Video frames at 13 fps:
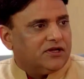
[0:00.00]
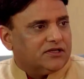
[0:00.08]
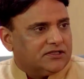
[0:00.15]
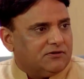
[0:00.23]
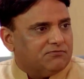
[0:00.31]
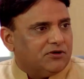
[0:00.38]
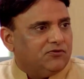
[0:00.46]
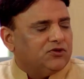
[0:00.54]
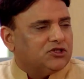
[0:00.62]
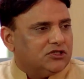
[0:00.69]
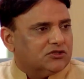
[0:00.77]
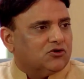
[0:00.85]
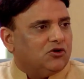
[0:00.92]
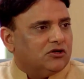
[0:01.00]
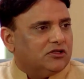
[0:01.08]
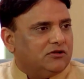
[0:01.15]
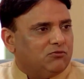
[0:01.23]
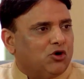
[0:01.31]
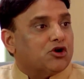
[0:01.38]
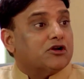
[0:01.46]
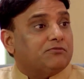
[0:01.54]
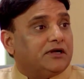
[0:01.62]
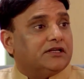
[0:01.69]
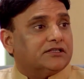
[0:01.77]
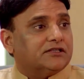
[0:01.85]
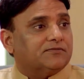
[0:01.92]
for example, which is called the modern
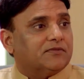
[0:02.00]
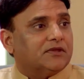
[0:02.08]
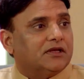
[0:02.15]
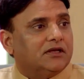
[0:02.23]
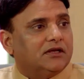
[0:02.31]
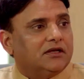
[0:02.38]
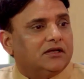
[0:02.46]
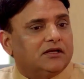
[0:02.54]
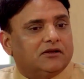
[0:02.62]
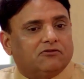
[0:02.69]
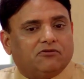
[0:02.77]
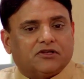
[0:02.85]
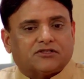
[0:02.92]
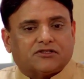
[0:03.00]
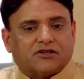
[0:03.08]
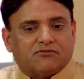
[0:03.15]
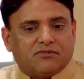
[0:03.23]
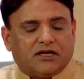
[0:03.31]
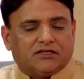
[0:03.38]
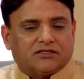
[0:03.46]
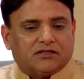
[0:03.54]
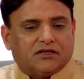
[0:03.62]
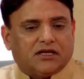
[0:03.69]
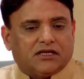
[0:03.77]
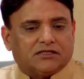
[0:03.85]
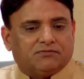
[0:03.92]
medicine. Western medicine
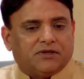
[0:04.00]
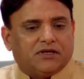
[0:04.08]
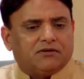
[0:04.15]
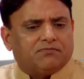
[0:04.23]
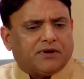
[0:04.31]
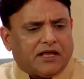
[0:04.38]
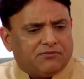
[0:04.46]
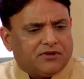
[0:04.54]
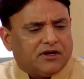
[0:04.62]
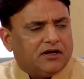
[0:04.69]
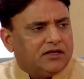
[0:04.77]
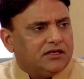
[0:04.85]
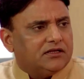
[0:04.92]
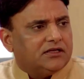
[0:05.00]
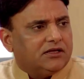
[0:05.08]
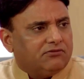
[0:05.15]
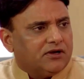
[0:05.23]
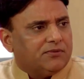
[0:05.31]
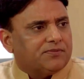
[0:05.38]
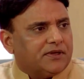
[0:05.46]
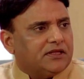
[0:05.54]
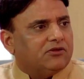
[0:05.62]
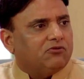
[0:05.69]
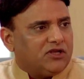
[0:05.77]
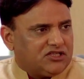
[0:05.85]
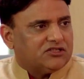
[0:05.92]
has been primarily developed in
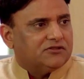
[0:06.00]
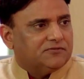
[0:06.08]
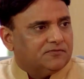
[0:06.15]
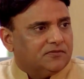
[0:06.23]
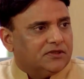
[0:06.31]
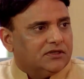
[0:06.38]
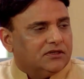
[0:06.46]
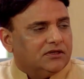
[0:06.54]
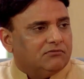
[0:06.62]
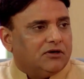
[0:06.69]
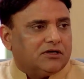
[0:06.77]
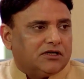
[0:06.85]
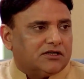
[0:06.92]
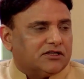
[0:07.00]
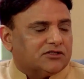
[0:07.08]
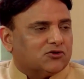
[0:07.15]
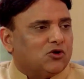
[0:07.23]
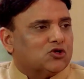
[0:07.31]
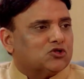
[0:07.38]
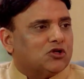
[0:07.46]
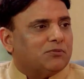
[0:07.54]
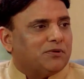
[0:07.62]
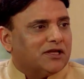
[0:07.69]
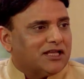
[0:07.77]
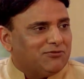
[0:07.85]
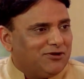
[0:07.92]
the West, but it is also
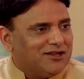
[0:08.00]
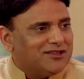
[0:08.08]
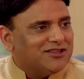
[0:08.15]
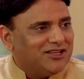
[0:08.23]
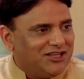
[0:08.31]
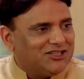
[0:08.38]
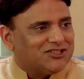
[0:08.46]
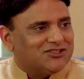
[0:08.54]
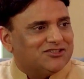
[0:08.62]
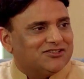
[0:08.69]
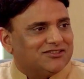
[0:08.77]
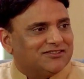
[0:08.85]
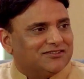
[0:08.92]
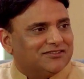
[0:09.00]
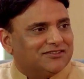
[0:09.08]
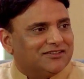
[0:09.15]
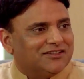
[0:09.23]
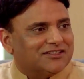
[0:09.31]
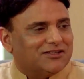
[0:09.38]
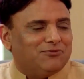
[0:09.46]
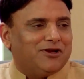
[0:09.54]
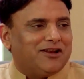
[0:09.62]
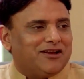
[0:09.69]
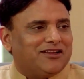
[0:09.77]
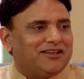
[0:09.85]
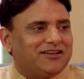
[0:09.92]
applicable in the East.
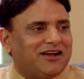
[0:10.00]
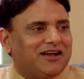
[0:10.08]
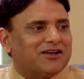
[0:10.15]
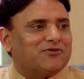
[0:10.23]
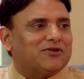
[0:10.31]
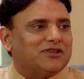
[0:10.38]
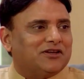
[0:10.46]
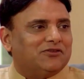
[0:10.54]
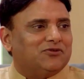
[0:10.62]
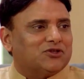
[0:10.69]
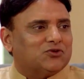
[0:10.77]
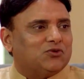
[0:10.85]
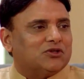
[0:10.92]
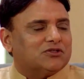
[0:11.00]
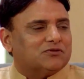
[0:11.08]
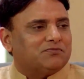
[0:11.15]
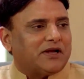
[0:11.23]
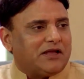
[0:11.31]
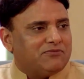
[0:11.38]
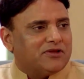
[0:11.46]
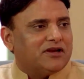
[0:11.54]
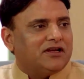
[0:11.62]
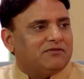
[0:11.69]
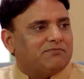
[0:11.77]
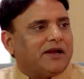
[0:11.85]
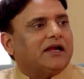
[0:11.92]
Similarly, Ayurveda, which was
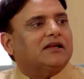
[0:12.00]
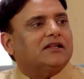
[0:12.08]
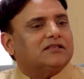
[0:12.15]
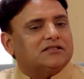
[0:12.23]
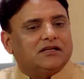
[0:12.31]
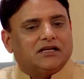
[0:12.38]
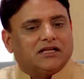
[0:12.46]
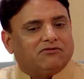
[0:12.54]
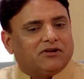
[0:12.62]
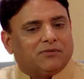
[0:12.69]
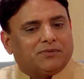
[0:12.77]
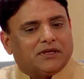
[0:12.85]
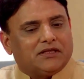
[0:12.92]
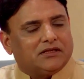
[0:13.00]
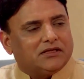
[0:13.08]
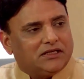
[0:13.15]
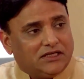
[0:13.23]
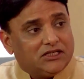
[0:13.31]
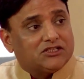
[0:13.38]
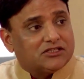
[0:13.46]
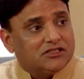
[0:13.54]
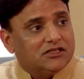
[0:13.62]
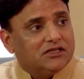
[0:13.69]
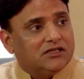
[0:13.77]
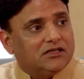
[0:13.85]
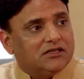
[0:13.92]
primarily practiced and developed in the East,
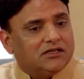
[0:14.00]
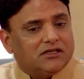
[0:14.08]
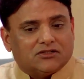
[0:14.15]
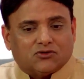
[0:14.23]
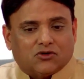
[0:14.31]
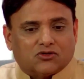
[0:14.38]
is